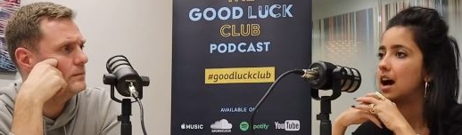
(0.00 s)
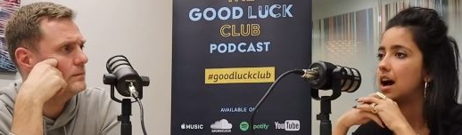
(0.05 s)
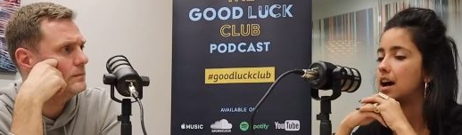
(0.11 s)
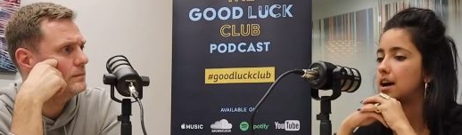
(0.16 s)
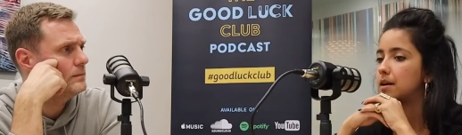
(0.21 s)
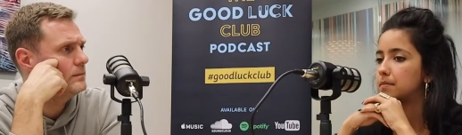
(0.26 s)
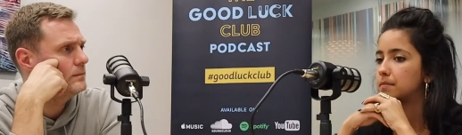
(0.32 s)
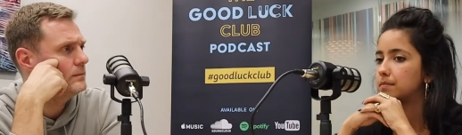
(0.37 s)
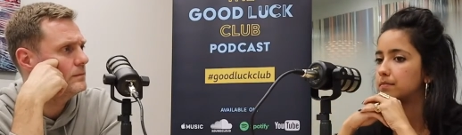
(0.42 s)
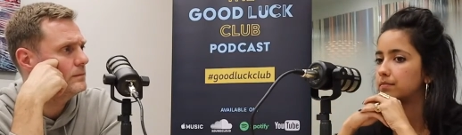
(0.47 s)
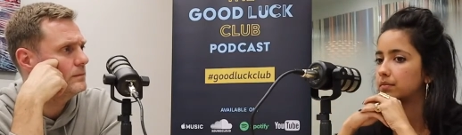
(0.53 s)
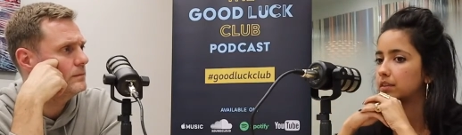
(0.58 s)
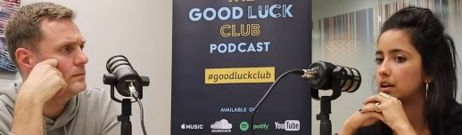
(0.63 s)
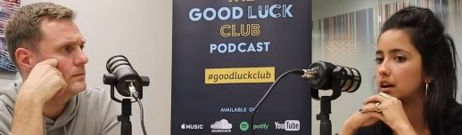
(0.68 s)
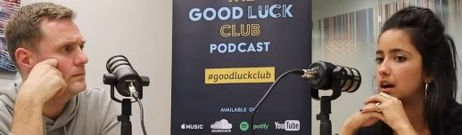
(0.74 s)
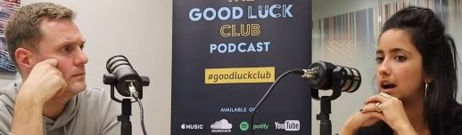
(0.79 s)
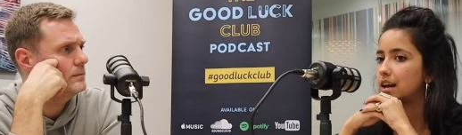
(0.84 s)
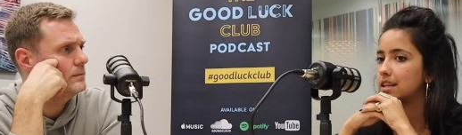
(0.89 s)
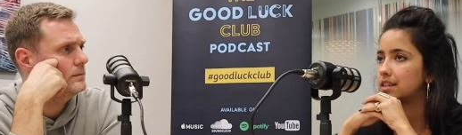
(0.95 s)

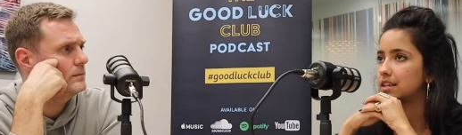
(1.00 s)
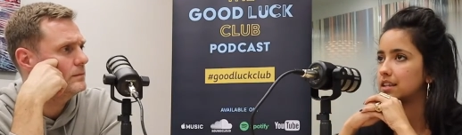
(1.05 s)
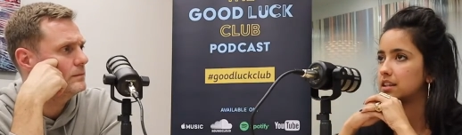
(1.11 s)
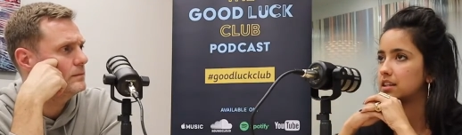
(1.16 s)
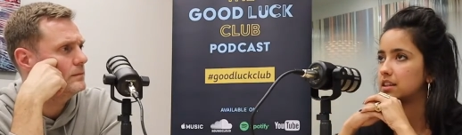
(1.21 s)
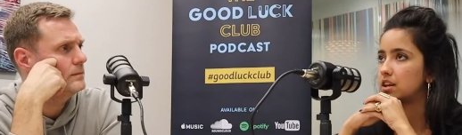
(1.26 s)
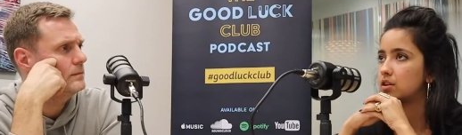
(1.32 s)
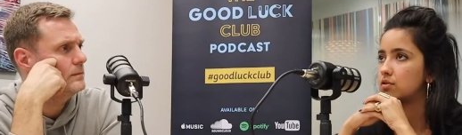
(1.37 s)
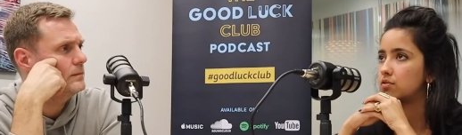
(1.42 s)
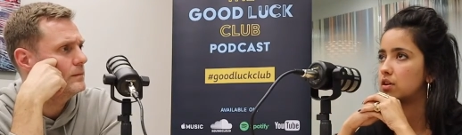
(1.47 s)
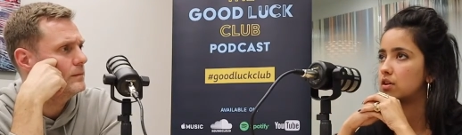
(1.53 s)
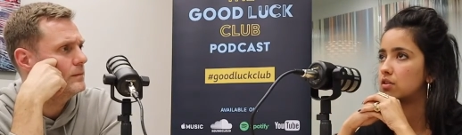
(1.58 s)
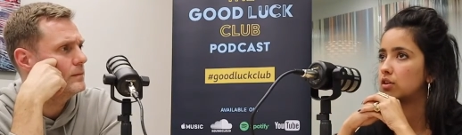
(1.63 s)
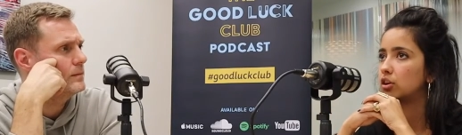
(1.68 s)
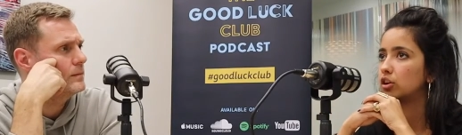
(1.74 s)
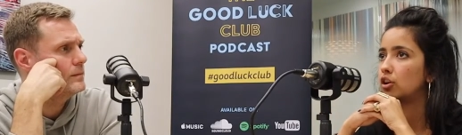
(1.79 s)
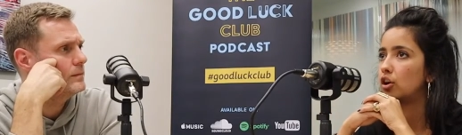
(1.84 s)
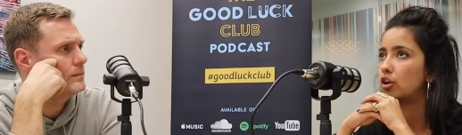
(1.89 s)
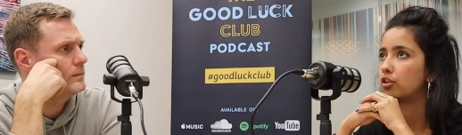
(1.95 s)
Speaker 1: I think that there
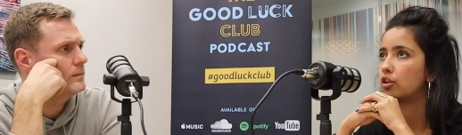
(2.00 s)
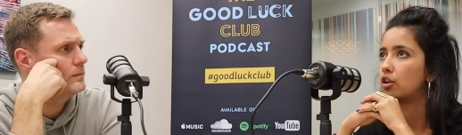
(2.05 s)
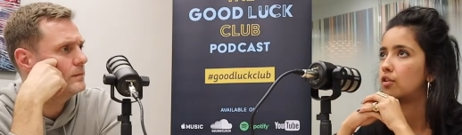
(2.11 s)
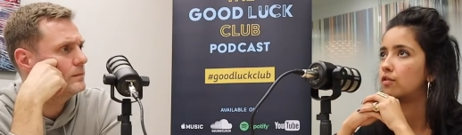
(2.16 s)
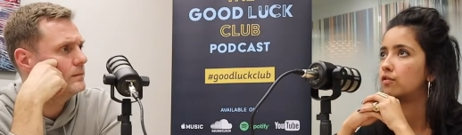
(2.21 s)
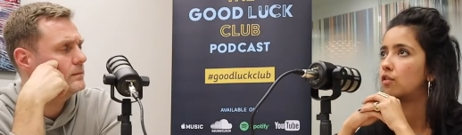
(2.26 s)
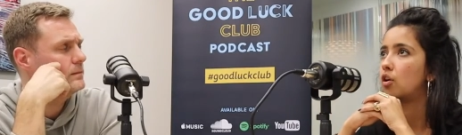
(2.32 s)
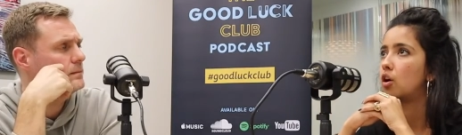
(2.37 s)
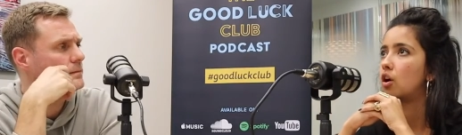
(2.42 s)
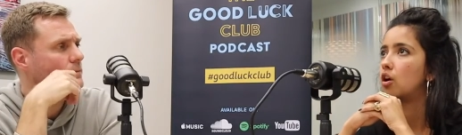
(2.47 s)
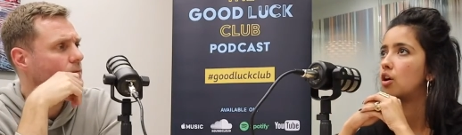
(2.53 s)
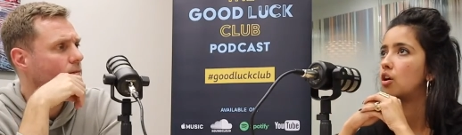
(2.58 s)
are a lot of